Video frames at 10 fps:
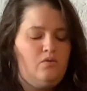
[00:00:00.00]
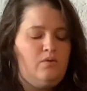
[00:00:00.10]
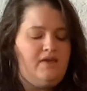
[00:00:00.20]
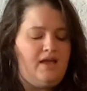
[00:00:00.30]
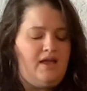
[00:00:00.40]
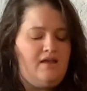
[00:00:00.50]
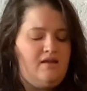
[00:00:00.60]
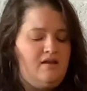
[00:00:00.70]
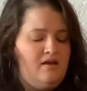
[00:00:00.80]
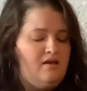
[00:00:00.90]
We
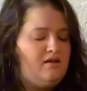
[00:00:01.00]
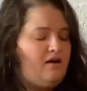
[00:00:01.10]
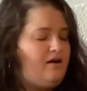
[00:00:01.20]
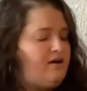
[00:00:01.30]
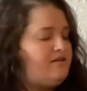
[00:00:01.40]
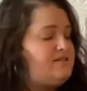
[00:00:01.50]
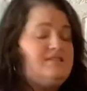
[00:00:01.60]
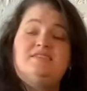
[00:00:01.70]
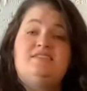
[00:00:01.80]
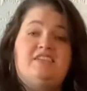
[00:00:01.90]
can
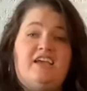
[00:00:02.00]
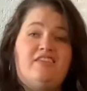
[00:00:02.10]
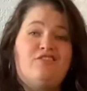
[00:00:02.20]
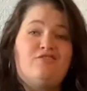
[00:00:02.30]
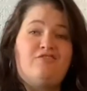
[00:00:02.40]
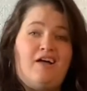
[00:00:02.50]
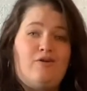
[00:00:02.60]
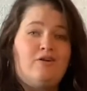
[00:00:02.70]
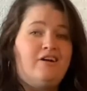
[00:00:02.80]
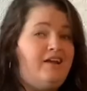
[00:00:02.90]
take the
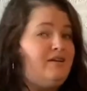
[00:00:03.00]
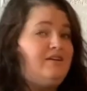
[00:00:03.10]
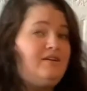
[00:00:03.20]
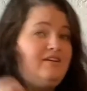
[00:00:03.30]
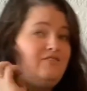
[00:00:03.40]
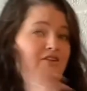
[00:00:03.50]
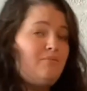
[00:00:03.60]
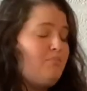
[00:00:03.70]
flower and give it a